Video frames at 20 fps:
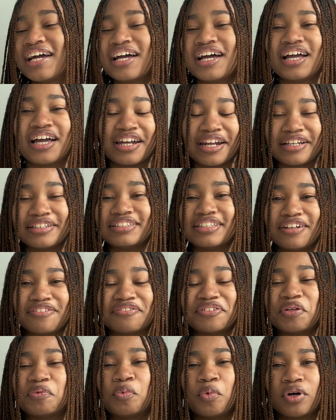And I
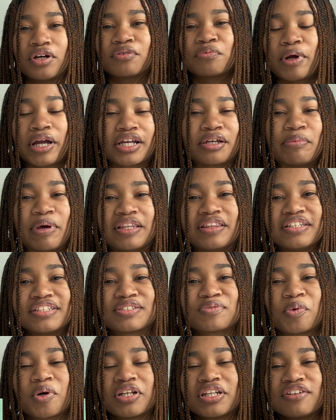definitely would recommend
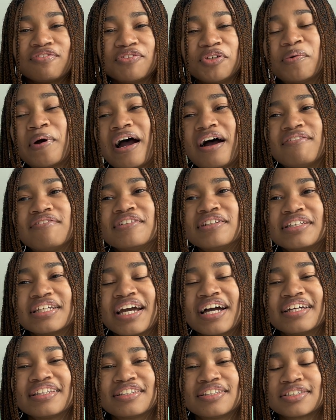this one if you haven't
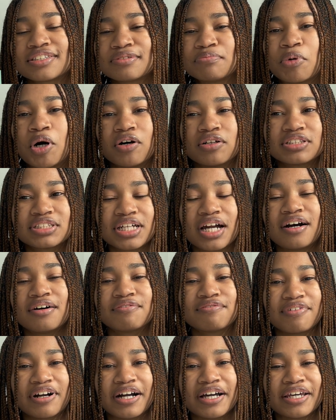yet. The small
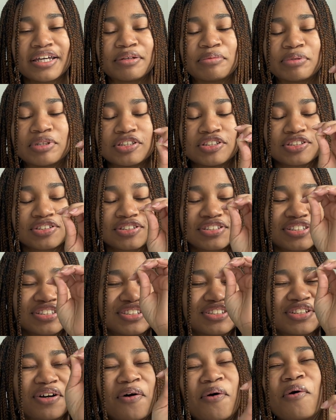town vibe is
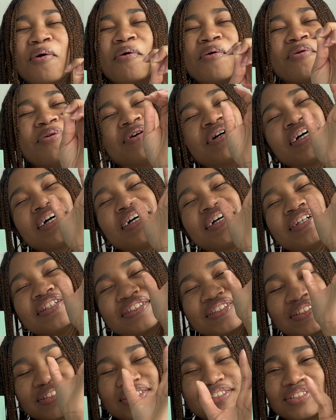so
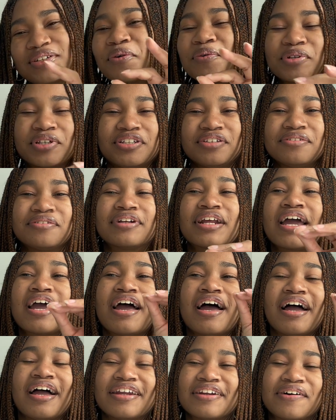cute.
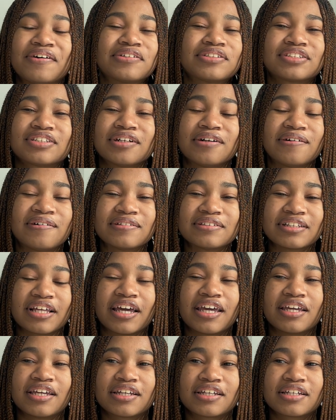And also,
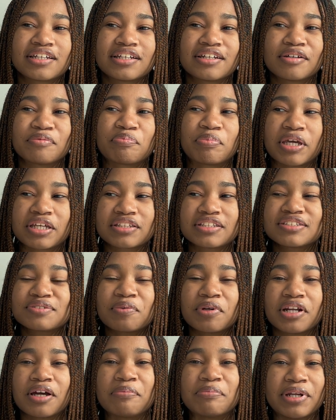like, pick this
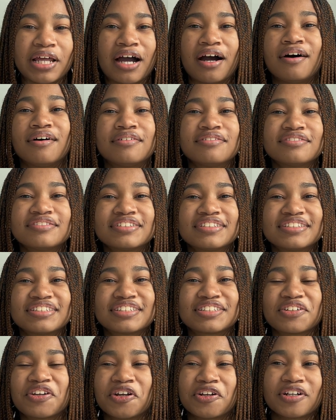one up now
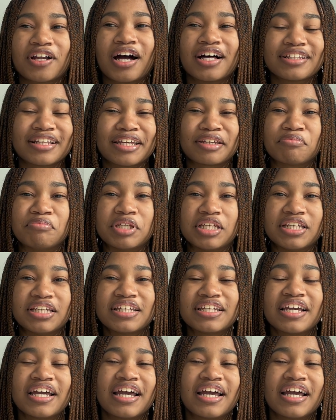so you're not like me